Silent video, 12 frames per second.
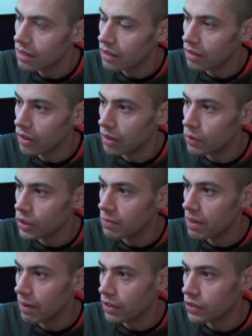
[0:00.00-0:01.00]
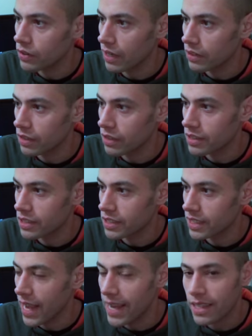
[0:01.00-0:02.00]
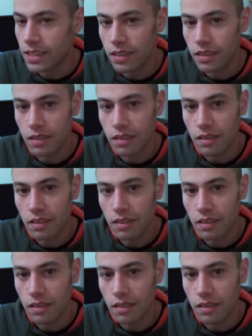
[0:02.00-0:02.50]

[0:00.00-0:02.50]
God, it must have been about 2006.